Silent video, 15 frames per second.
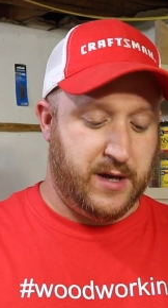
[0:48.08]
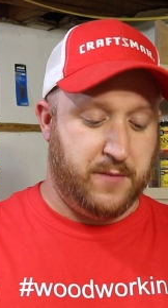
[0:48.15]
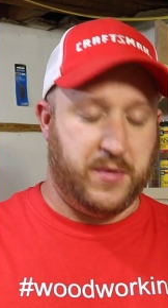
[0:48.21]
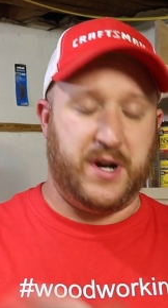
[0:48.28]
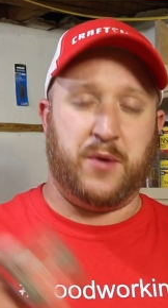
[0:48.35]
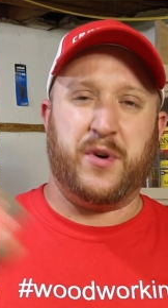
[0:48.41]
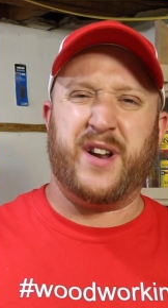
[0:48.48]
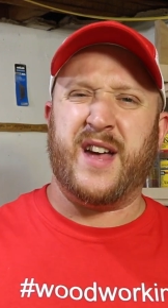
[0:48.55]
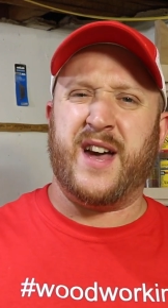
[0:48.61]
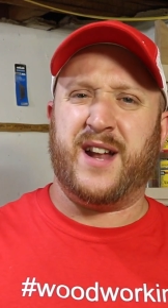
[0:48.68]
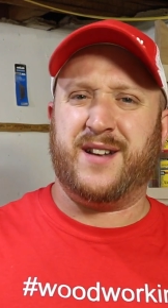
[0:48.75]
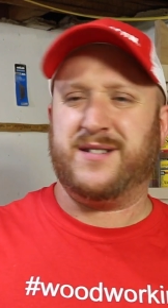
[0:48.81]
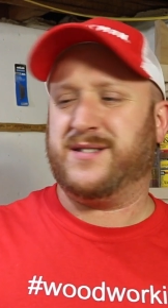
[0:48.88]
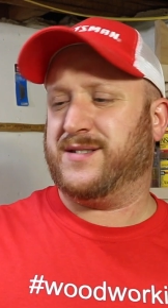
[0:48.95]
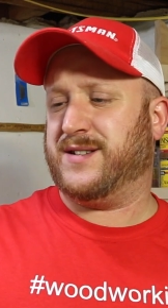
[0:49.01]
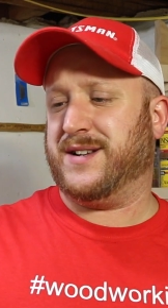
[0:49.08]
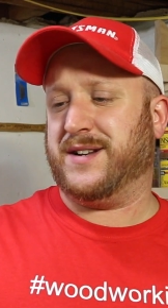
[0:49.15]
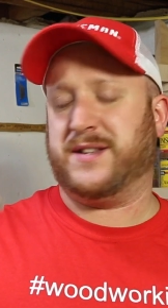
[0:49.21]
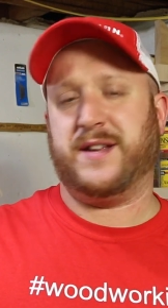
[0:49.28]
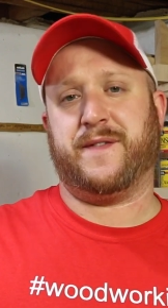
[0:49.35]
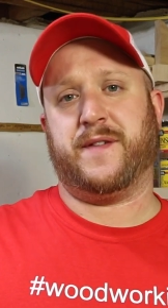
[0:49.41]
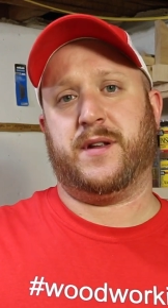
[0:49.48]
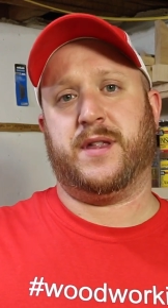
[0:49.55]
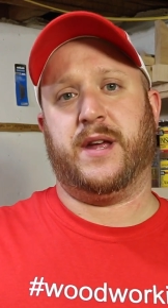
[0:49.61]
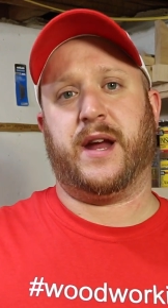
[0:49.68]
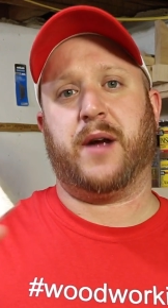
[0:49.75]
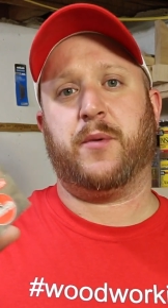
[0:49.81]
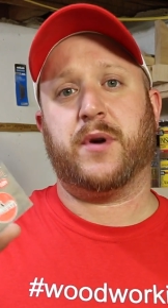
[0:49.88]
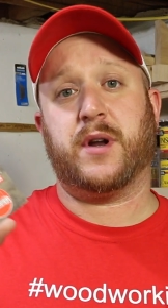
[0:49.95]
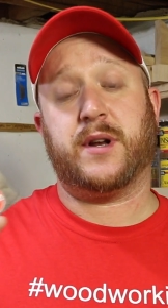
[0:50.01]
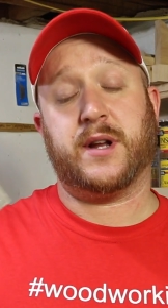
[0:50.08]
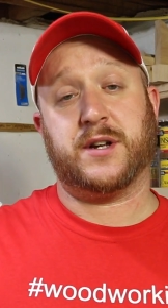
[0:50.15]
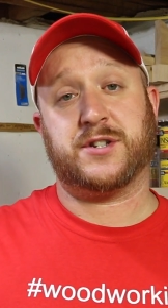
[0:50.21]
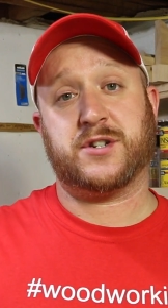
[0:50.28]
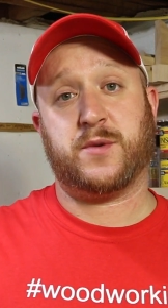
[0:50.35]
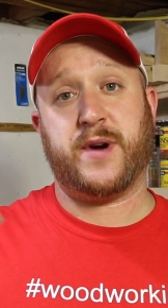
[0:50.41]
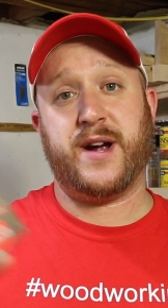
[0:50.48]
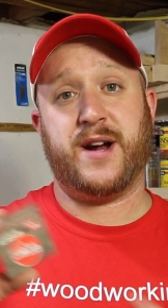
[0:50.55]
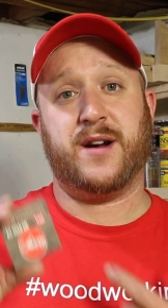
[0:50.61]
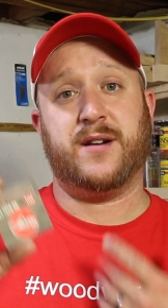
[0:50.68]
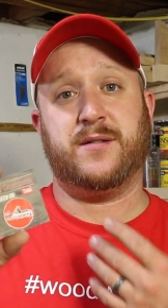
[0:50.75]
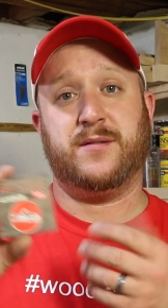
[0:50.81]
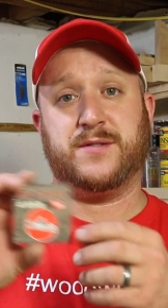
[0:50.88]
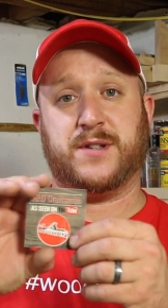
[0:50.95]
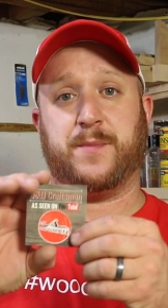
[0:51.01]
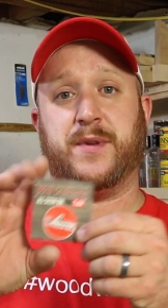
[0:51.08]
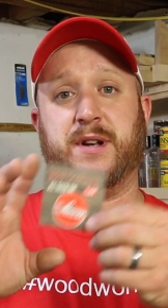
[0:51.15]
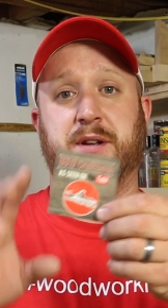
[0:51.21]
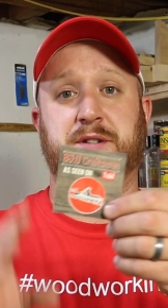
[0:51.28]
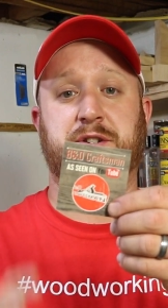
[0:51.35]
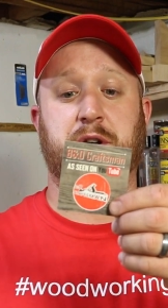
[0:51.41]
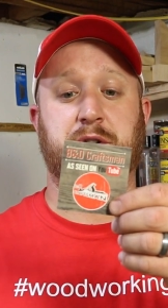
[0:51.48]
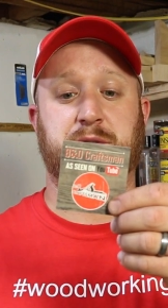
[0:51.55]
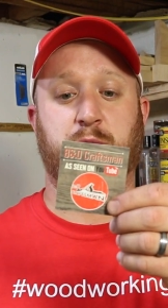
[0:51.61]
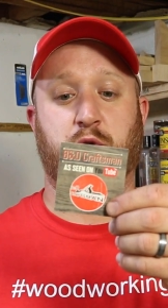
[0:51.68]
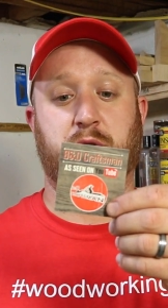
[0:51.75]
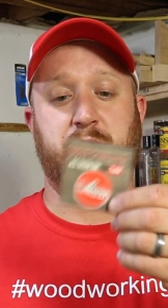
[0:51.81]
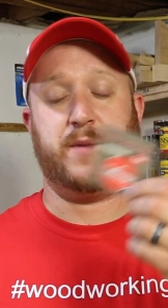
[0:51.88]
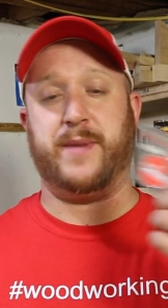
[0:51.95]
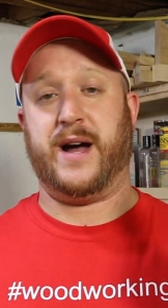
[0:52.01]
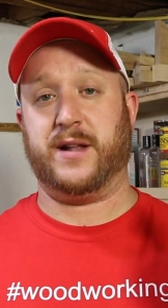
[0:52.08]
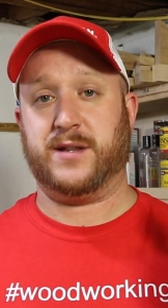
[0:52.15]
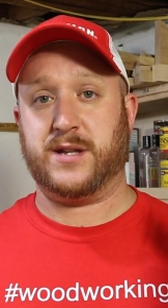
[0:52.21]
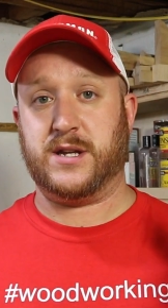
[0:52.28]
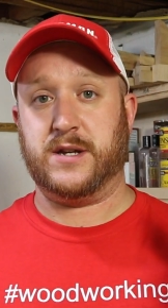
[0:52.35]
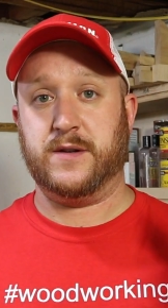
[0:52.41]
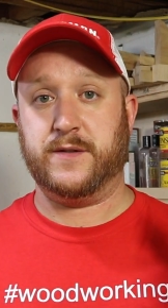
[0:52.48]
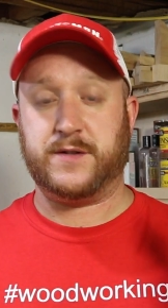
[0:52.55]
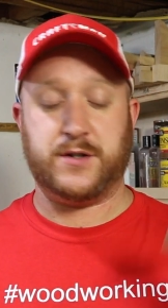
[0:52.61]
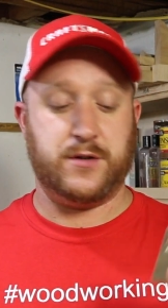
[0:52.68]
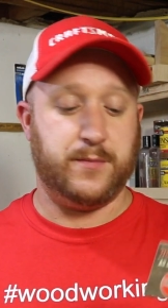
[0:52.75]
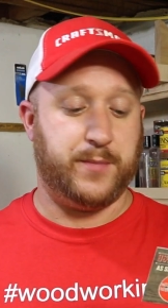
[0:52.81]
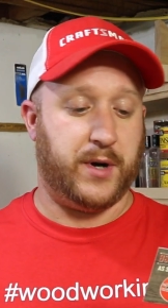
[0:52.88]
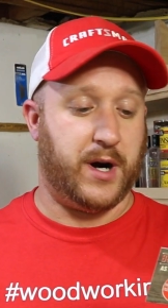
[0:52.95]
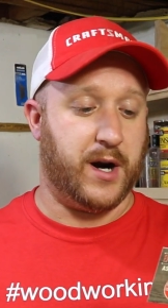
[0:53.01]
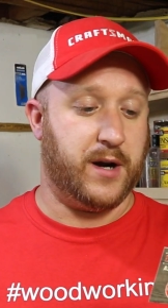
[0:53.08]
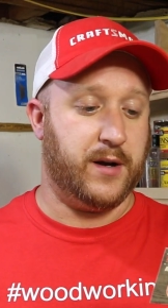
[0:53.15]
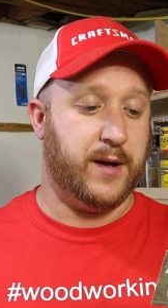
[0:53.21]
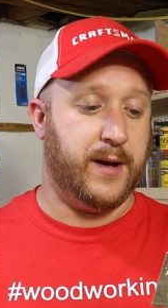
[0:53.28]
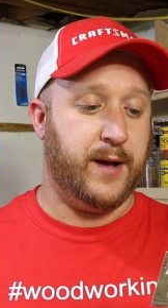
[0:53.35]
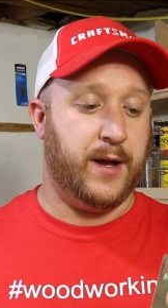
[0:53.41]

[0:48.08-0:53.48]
but I went ahead and did a different thing. I wanted to go square, something that shows more about the YouTube part.